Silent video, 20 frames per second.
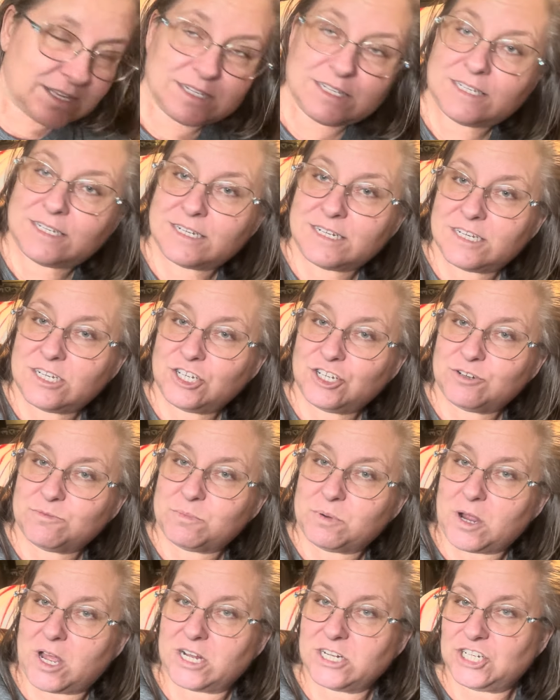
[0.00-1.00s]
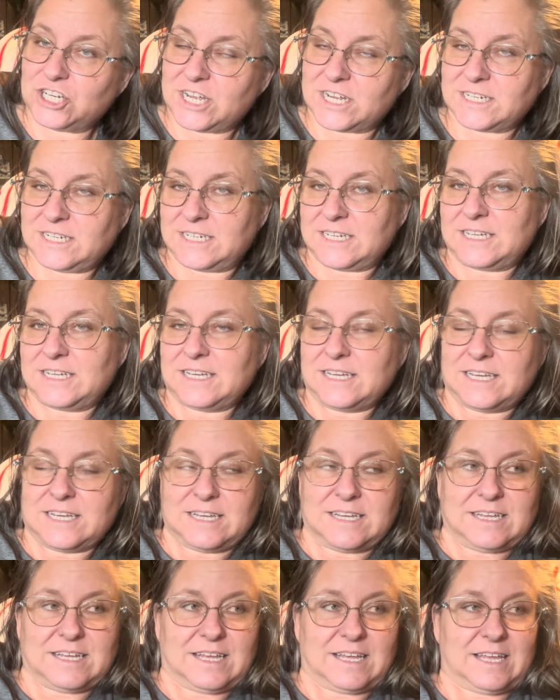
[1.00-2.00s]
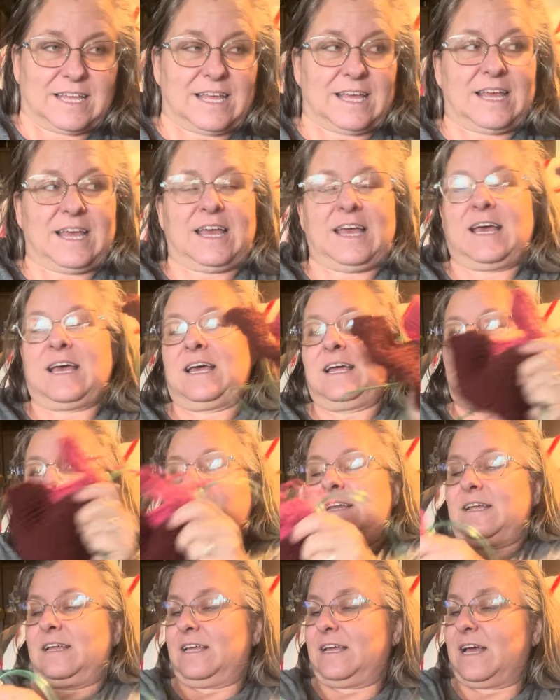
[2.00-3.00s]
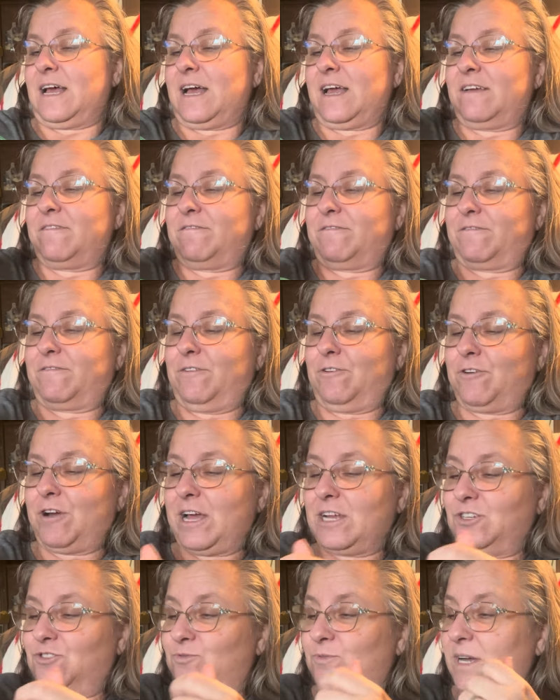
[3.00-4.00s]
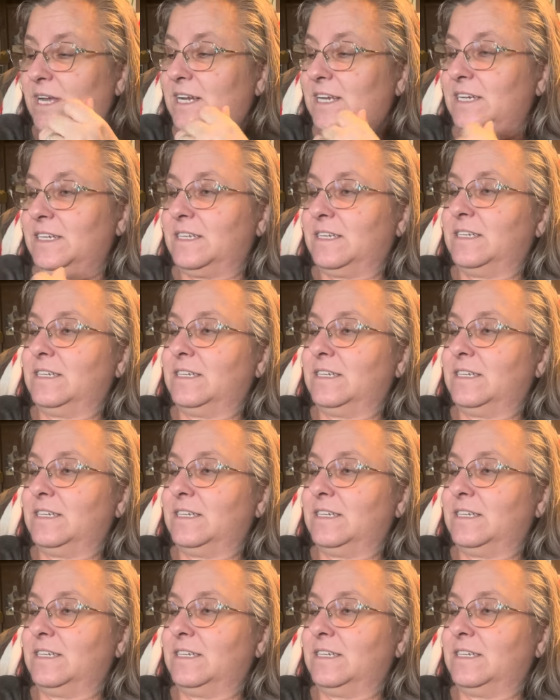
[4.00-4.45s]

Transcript: Tunisian project, and I've graduated